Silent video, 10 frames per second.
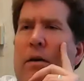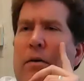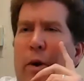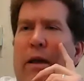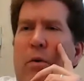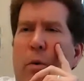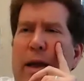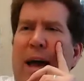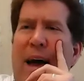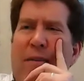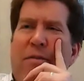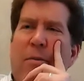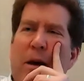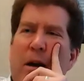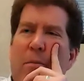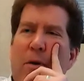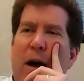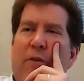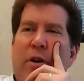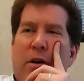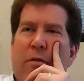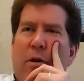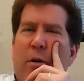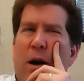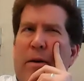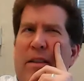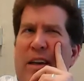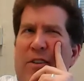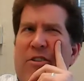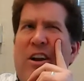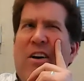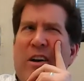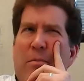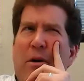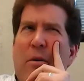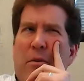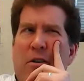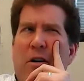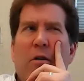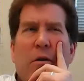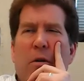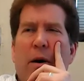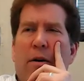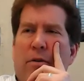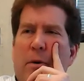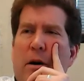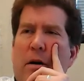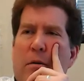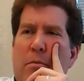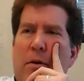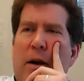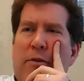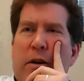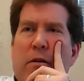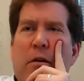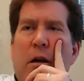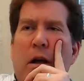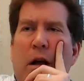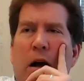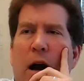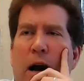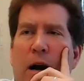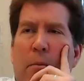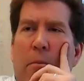we have some kind of project requirement. The engineering departments all require some kind of project. And